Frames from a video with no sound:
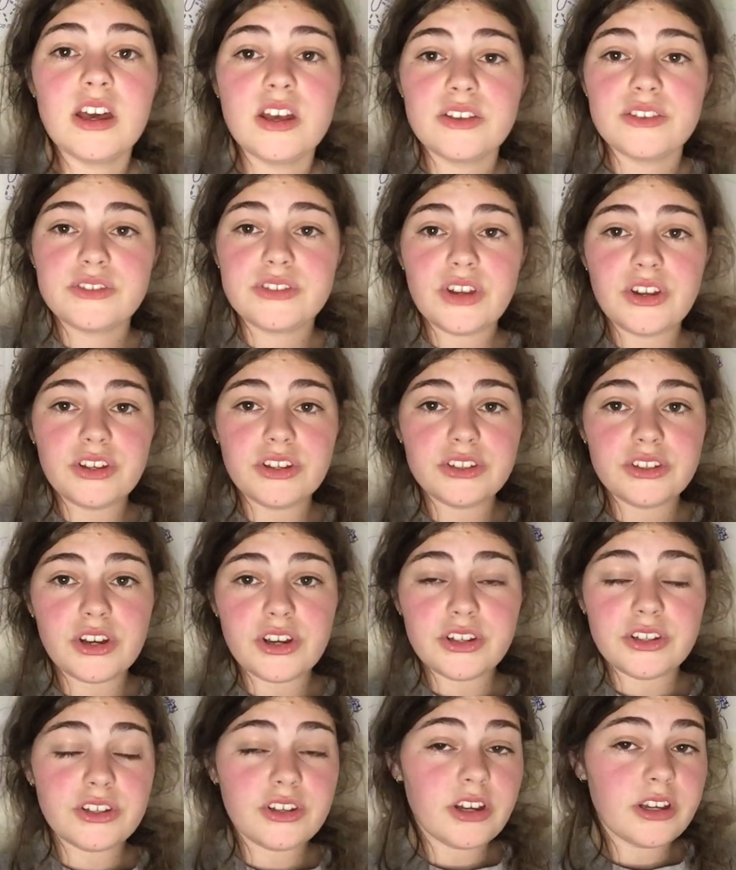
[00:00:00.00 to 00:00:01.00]
So you
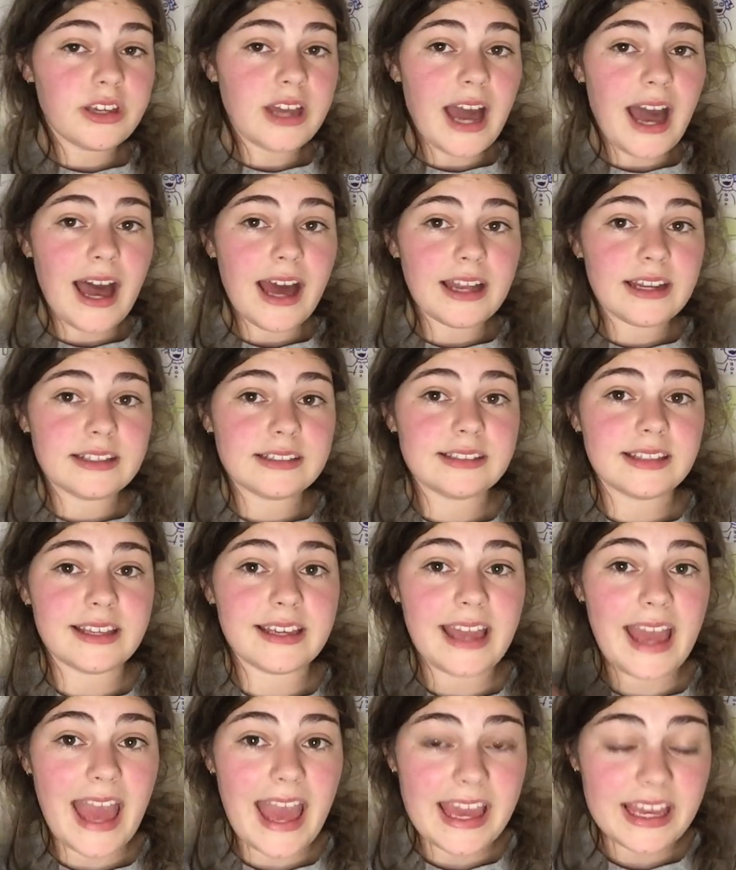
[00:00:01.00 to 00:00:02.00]
know, you got your artists
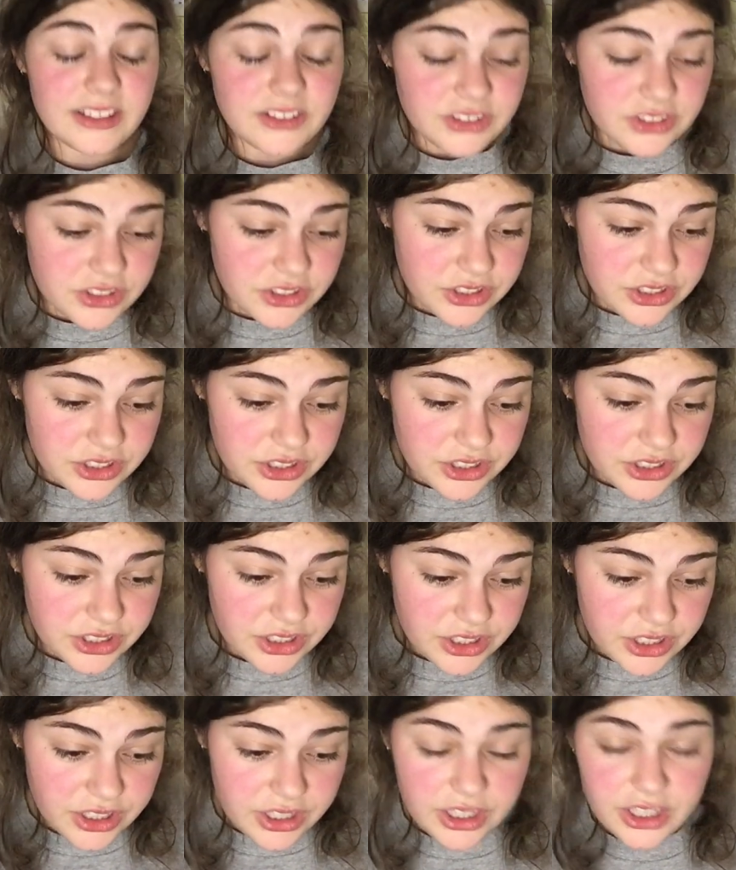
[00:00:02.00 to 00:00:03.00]
like Aitch,
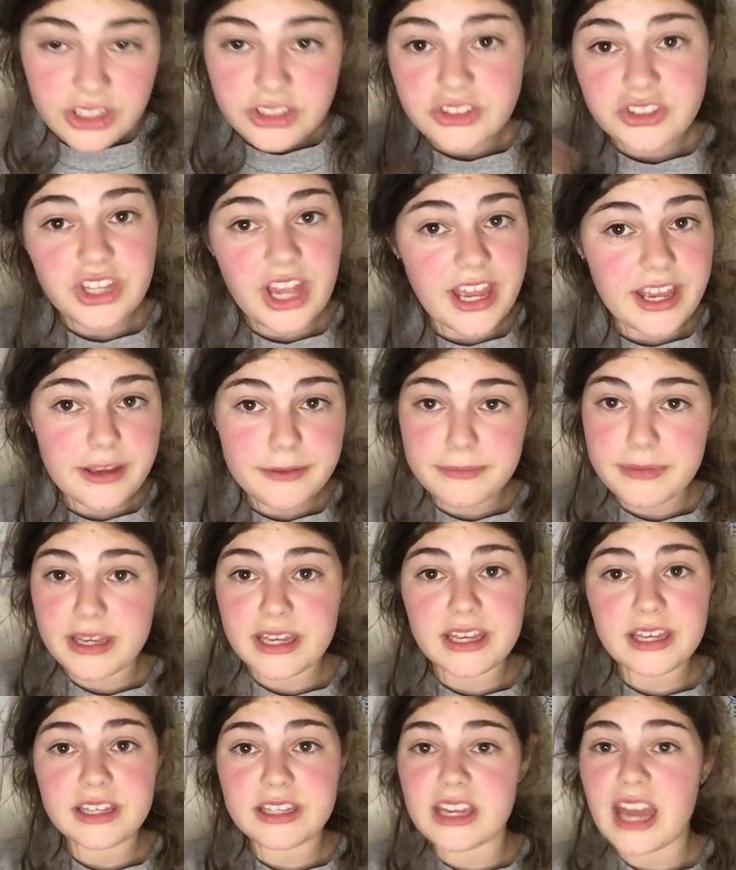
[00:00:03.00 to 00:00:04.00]

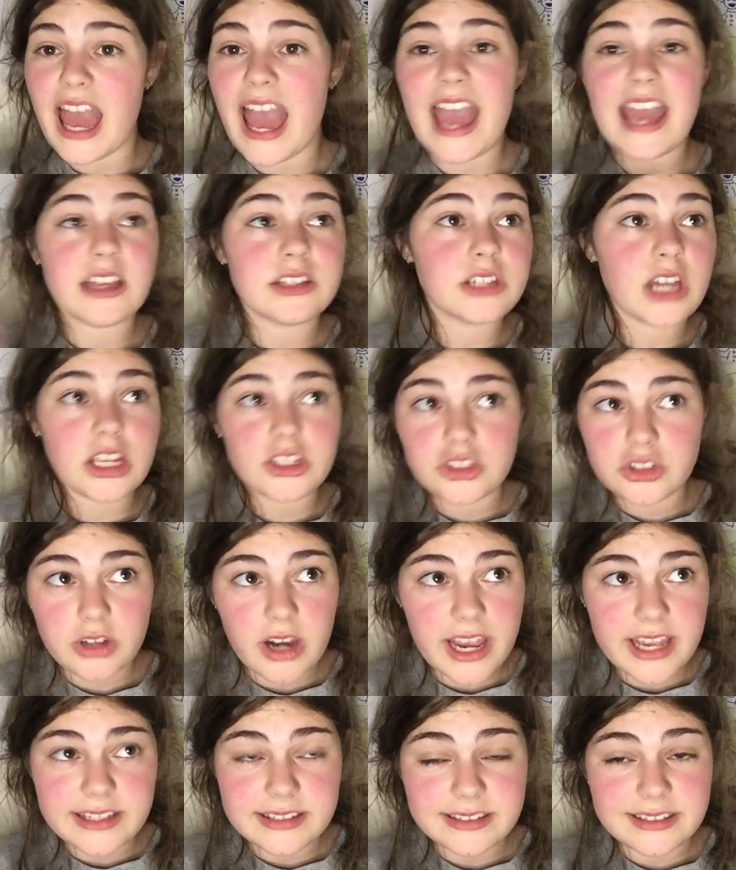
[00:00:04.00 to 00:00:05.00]
JME, AJ
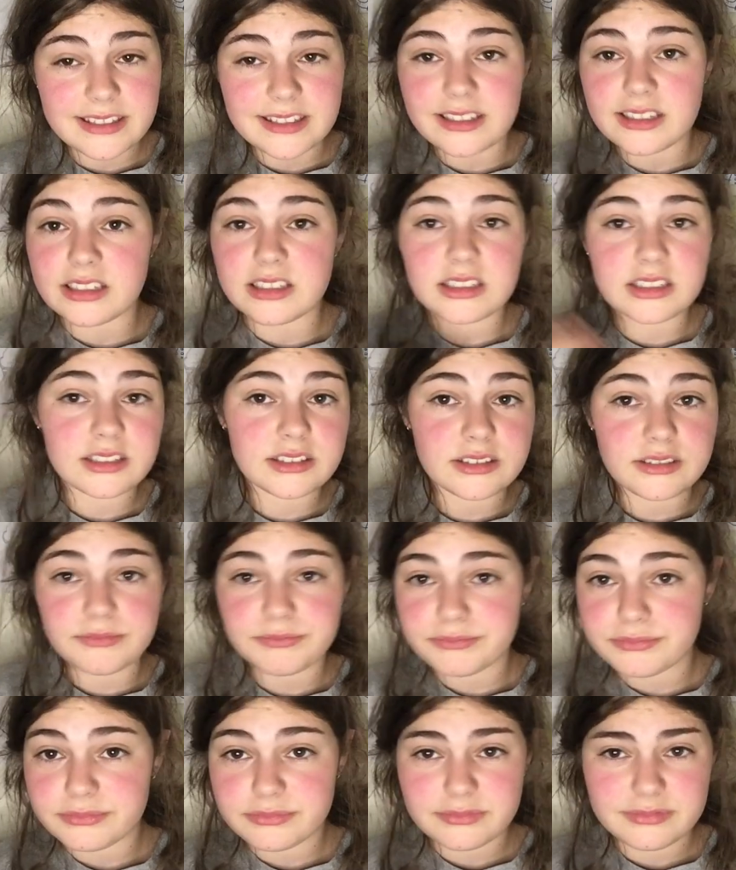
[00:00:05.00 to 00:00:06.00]
Tracey,
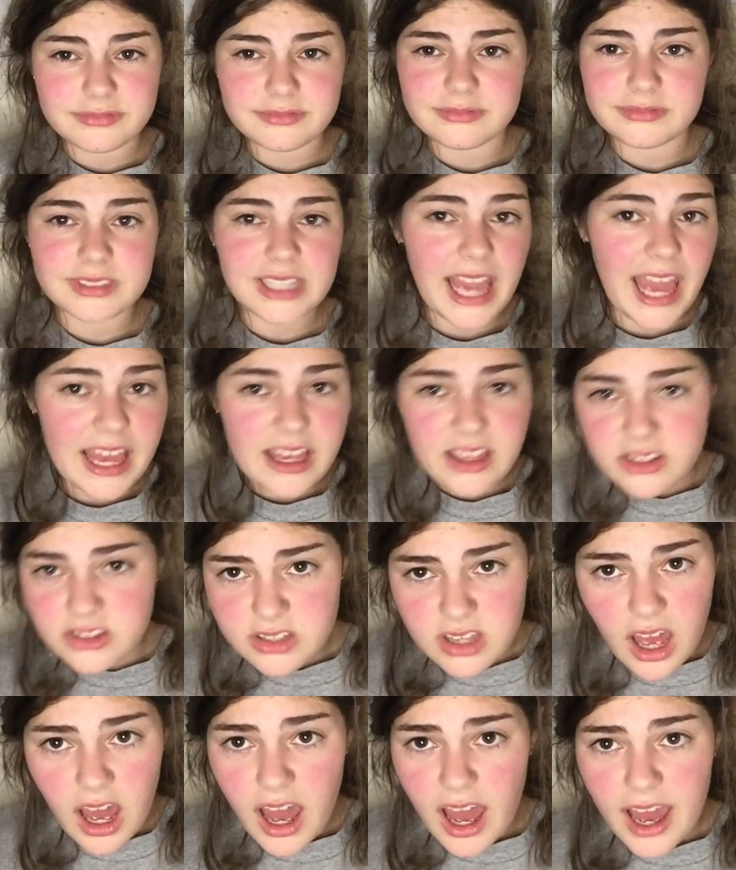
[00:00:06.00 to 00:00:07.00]

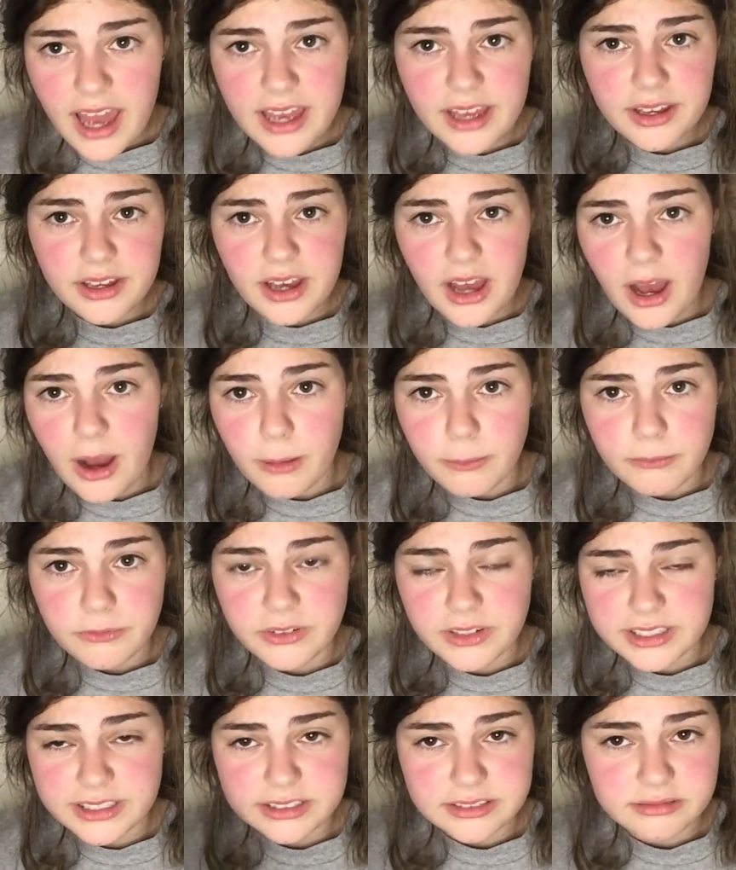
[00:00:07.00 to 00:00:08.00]
KSI,
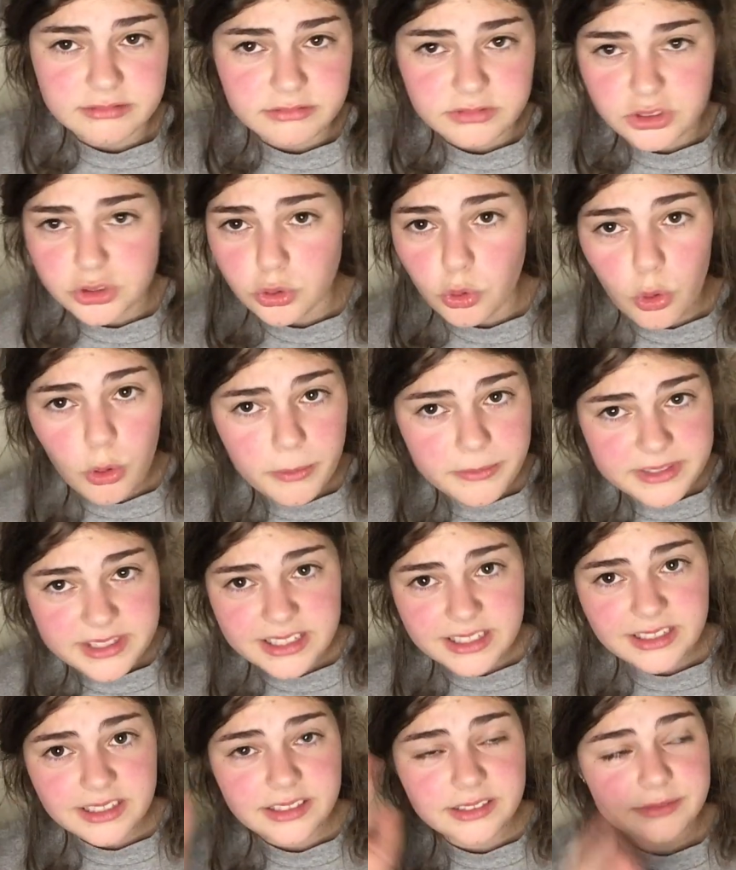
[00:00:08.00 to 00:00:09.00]
fucking
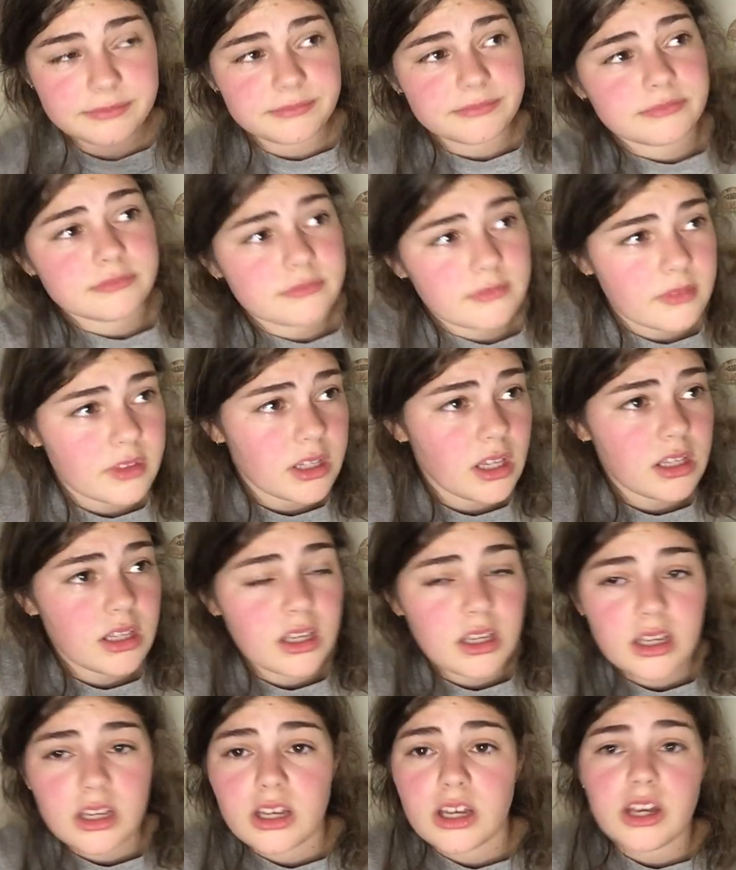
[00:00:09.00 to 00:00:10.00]
Stormzy.
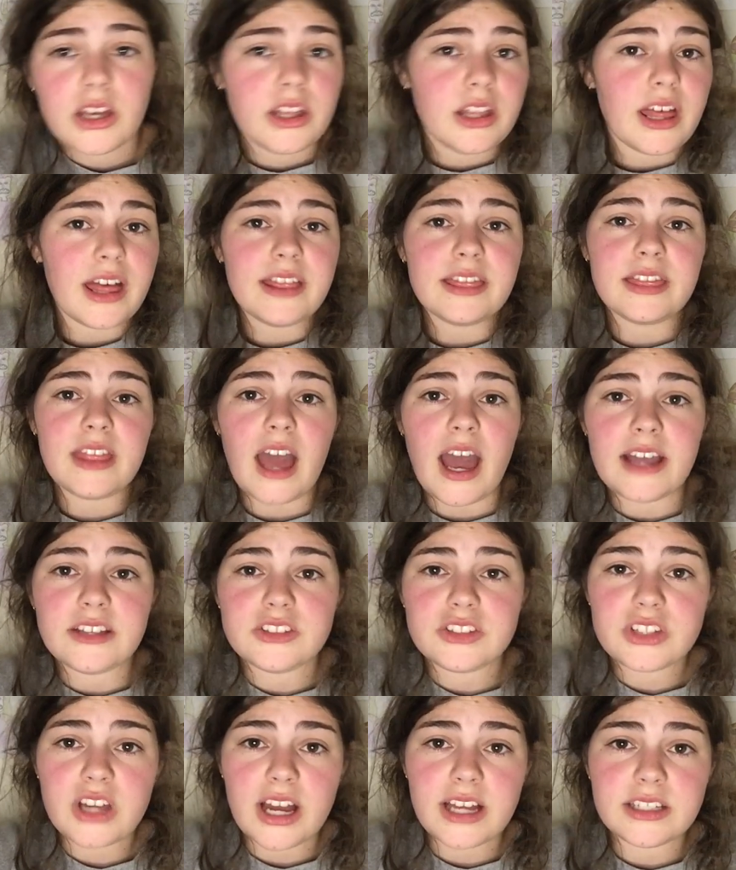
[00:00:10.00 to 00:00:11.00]
And I
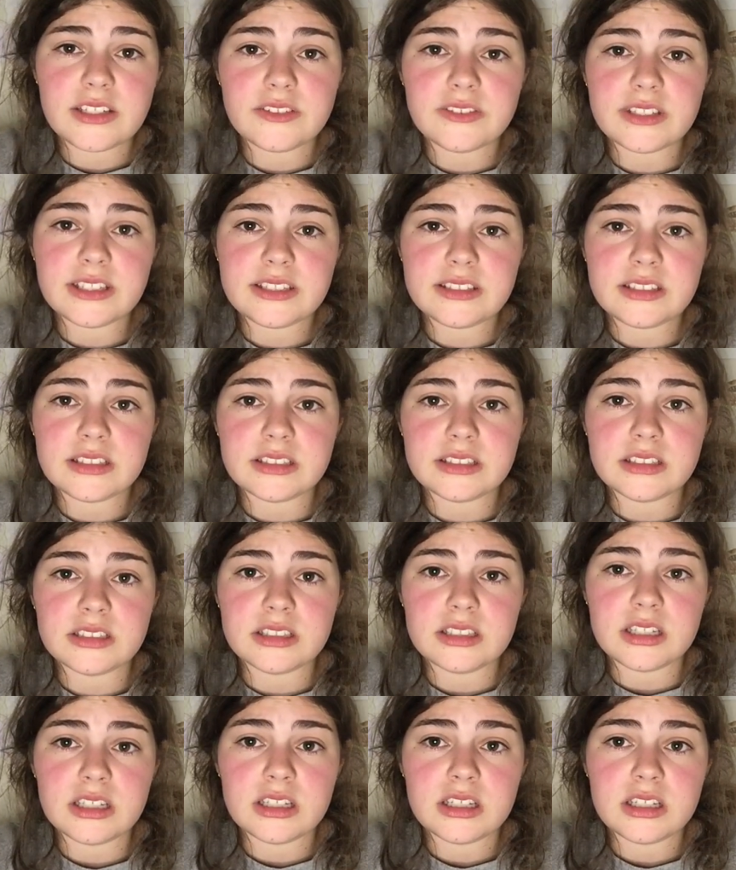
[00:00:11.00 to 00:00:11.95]
just kind of listen...